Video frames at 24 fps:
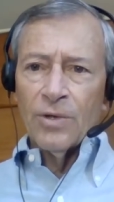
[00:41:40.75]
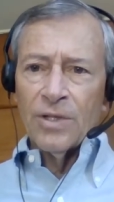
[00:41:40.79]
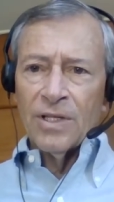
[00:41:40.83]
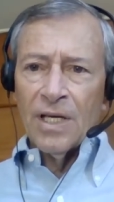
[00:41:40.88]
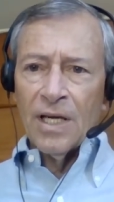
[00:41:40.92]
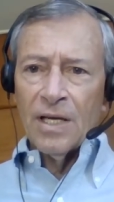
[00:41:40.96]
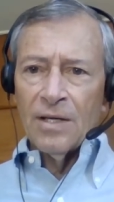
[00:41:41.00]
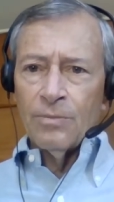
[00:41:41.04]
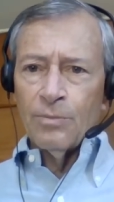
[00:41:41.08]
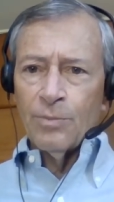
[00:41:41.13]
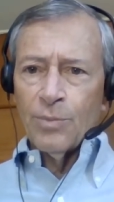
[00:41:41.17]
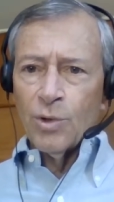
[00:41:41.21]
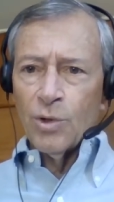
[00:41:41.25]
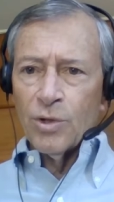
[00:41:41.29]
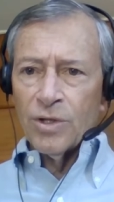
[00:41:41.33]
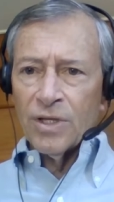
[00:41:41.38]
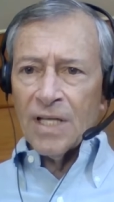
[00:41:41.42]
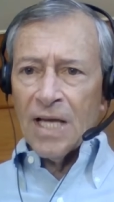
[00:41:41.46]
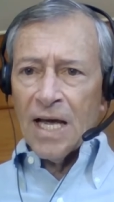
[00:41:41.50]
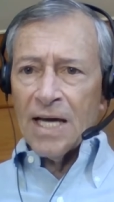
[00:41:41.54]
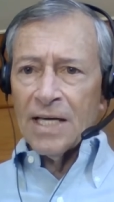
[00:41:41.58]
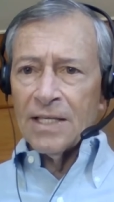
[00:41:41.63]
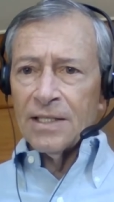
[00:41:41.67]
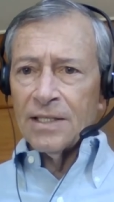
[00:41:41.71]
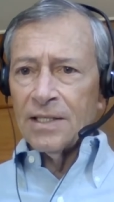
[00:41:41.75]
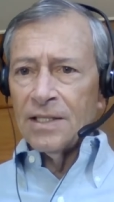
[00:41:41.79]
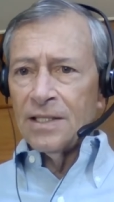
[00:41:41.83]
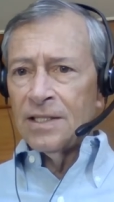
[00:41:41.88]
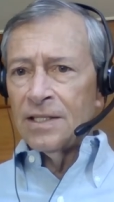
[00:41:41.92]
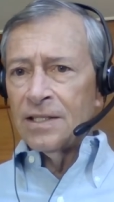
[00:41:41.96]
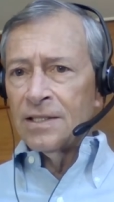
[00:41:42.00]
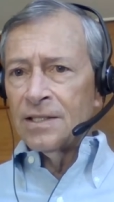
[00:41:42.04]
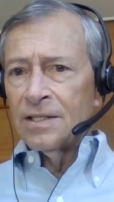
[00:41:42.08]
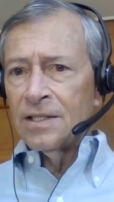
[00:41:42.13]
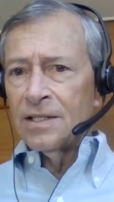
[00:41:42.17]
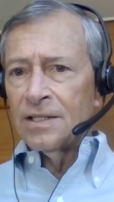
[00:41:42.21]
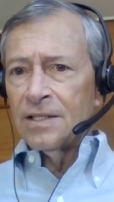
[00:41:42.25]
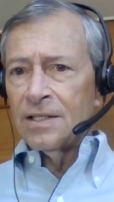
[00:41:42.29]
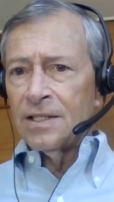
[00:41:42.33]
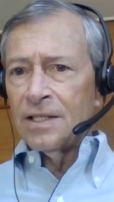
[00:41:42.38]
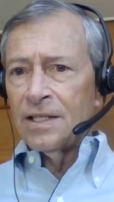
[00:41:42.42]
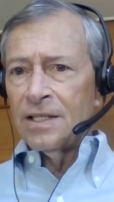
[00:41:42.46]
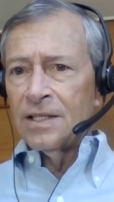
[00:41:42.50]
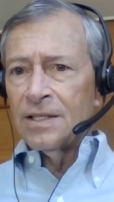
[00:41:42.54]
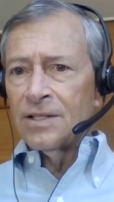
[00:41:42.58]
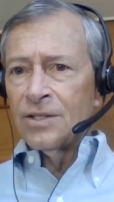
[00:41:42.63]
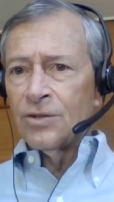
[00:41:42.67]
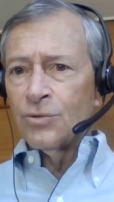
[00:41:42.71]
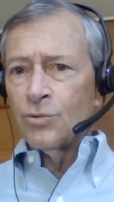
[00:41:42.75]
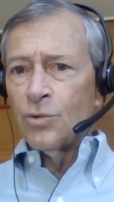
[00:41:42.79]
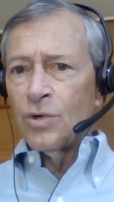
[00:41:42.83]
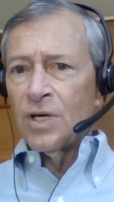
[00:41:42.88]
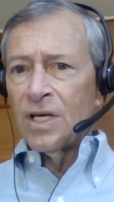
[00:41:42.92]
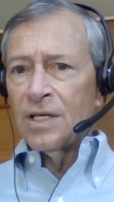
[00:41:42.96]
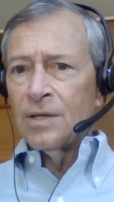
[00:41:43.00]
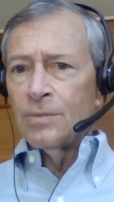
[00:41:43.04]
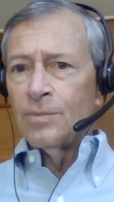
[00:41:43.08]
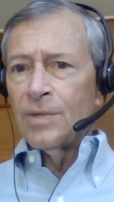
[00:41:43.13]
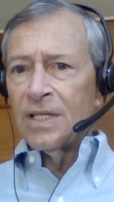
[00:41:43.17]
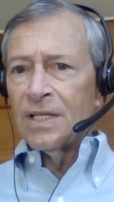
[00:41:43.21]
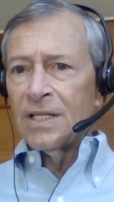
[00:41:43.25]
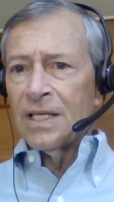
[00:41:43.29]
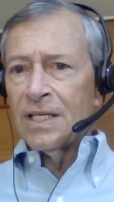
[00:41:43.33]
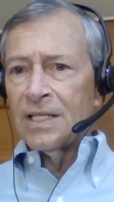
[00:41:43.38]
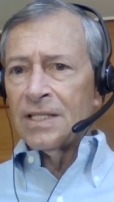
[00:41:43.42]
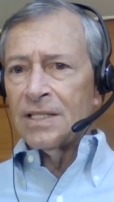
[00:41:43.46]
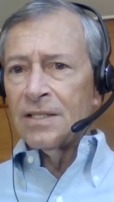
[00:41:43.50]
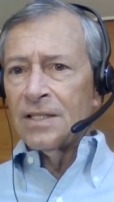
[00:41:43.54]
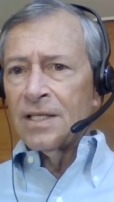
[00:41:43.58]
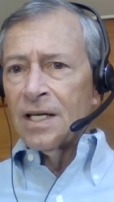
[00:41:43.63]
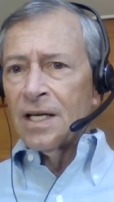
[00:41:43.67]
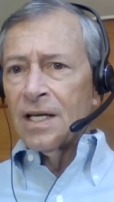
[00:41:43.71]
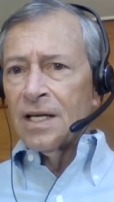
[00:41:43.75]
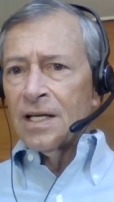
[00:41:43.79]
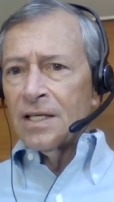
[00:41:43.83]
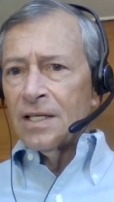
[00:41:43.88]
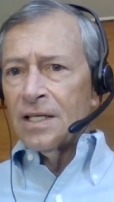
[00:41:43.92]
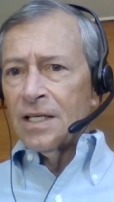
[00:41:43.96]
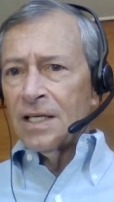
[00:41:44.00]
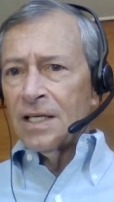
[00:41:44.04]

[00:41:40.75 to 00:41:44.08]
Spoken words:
Would they put that in the rib and then